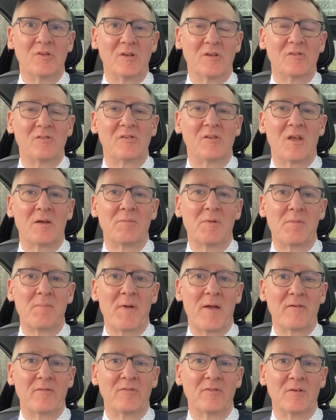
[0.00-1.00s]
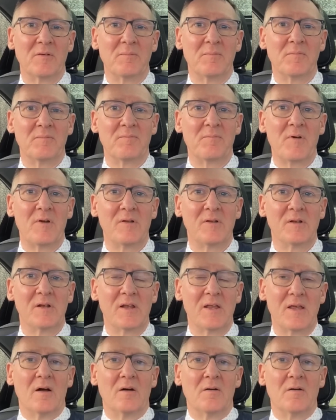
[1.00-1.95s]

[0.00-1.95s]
it, coming back from Burnley.